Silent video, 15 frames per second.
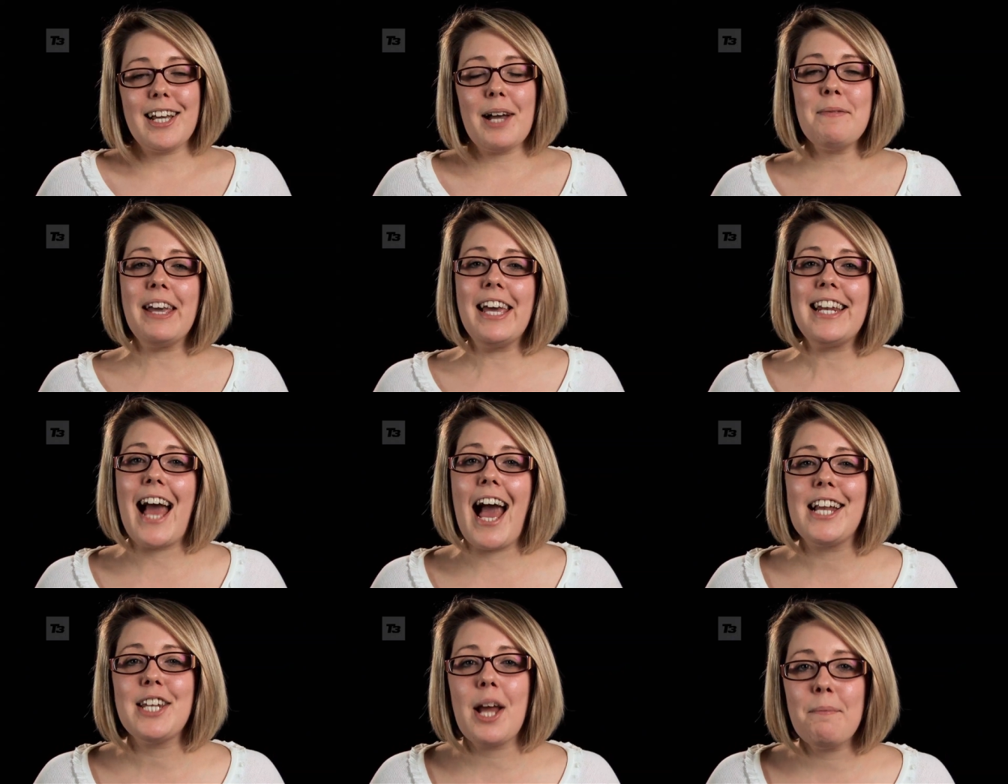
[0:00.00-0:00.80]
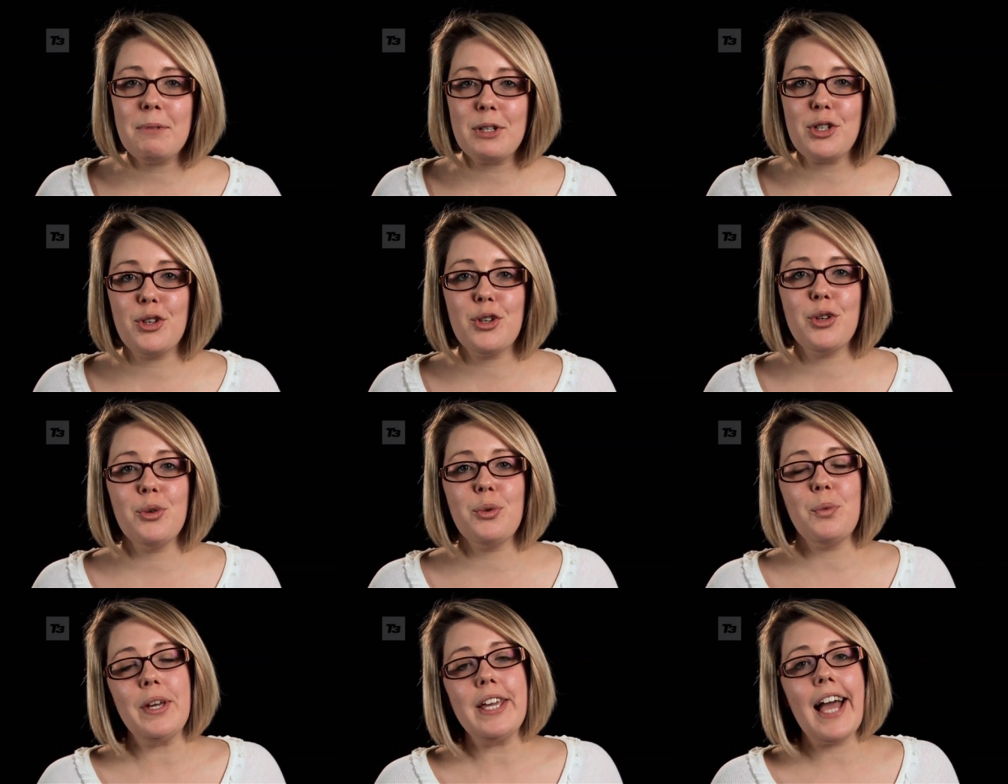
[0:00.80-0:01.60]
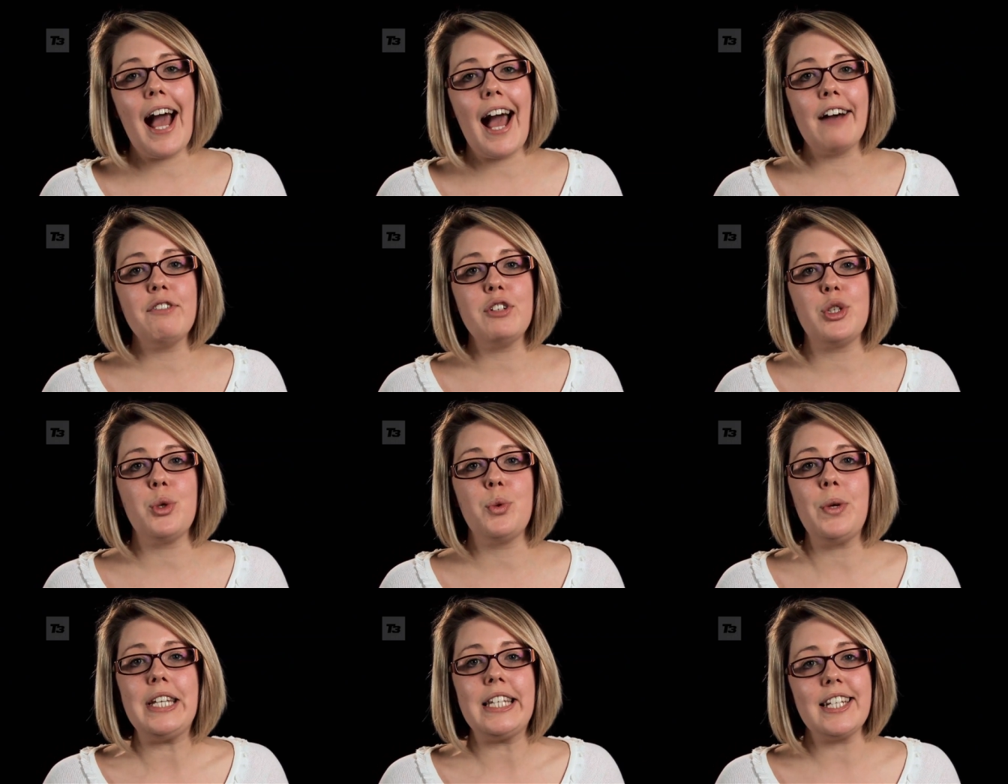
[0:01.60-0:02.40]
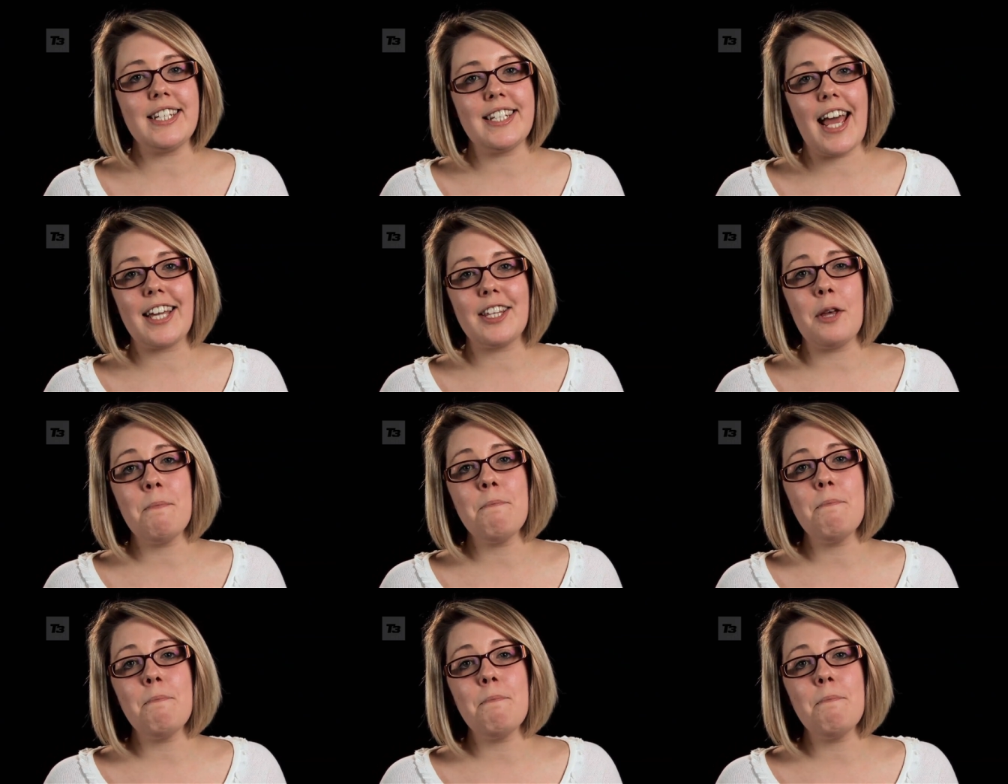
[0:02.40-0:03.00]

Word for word: Coming in at number two, we have TweetDeck. The